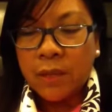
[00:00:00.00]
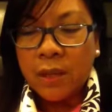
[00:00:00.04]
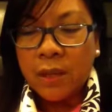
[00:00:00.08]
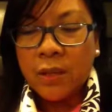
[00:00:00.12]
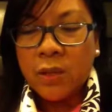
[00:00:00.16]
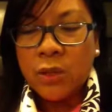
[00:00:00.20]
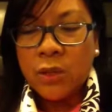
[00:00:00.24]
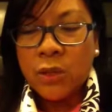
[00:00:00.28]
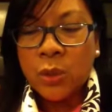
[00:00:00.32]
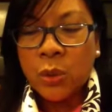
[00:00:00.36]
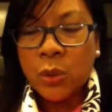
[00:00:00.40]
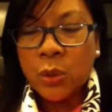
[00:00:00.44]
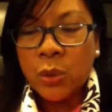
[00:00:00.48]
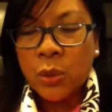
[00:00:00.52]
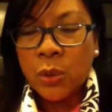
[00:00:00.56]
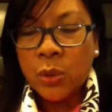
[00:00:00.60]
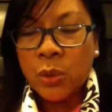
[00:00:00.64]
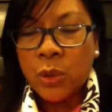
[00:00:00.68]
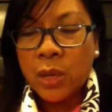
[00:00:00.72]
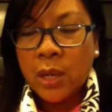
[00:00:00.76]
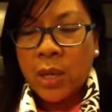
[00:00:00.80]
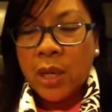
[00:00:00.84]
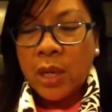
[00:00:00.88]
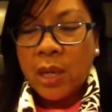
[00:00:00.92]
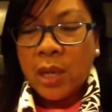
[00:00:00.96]
So
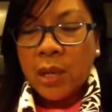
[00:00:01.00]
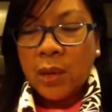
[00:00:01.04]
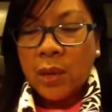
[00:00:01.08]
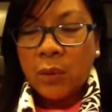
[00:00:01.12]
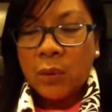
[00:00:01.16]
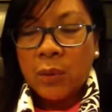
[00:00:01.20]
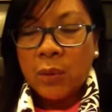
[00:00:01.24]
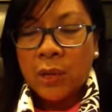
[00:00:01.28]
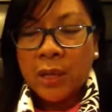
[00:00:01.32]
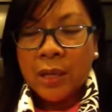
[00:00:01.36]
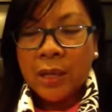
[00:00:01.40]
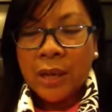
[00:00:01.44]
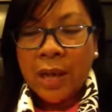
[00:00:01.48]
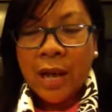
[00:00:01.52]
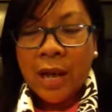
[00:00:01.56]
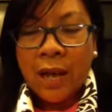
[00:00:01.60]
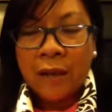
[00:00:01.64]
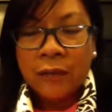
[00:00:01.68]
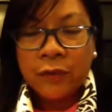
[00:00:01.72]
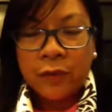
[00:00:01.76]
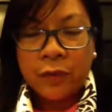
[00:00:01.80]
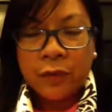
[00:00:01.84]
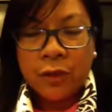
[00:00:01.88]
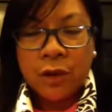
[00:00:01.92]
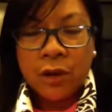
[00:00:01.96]
we're gonna have
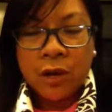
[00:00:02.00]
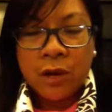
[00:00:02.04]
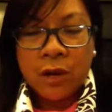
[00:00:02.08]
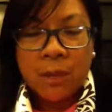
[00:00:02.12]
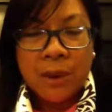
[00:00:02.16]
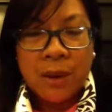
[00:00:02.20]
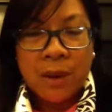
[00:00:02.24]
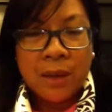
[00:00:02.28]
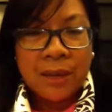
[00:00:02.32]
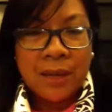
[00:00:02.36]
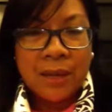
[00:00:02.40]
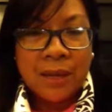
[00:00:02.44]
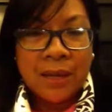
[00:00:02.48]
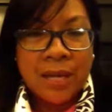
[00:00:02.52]
to talk about like